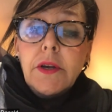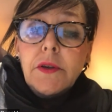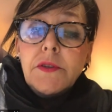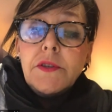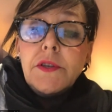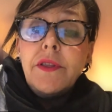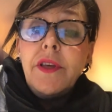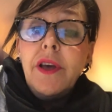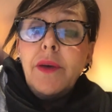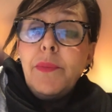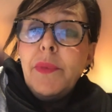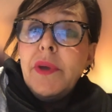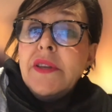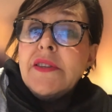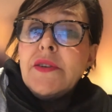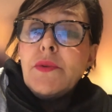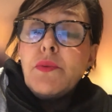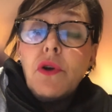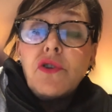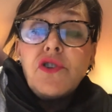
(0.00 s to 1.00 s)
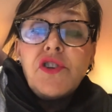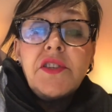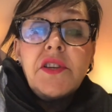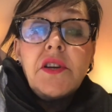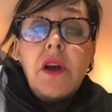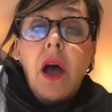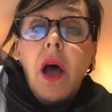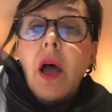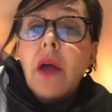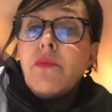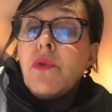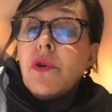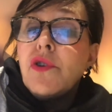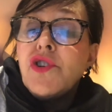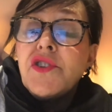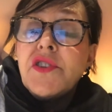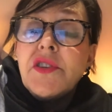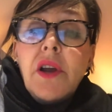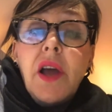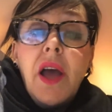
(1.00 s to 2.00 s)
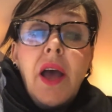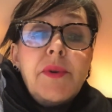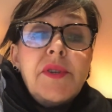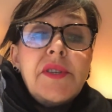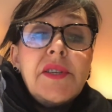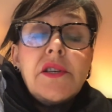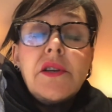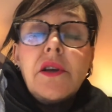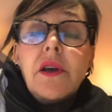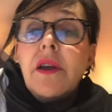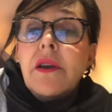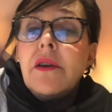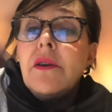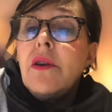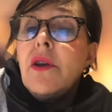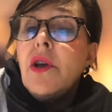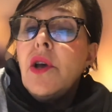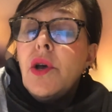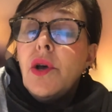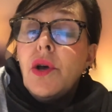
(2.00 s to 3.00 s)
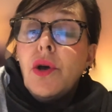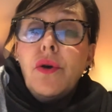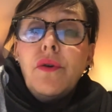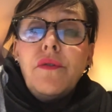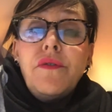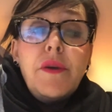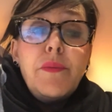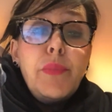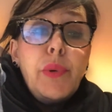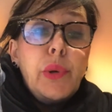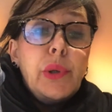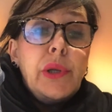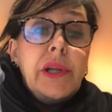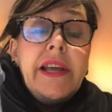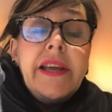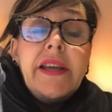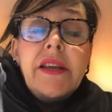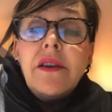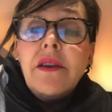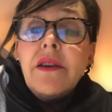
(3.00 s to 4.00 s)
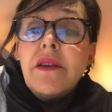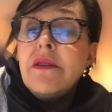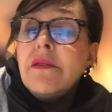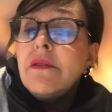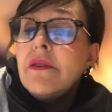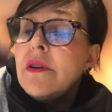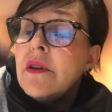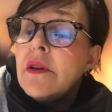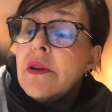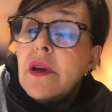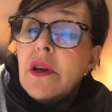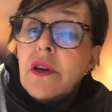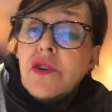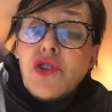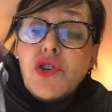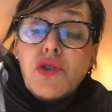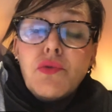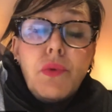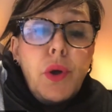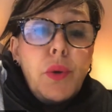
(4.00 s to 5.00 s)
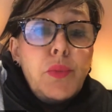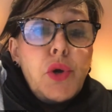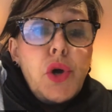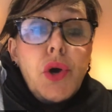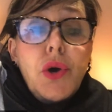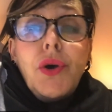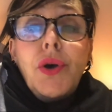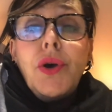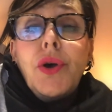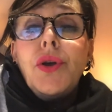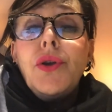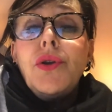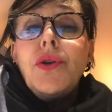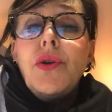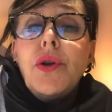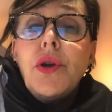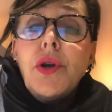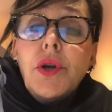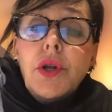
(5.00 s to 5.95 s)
So that means Rodgers and Hart, Rodgers and Hammerstein, Irving Berlin, Jerome Kern,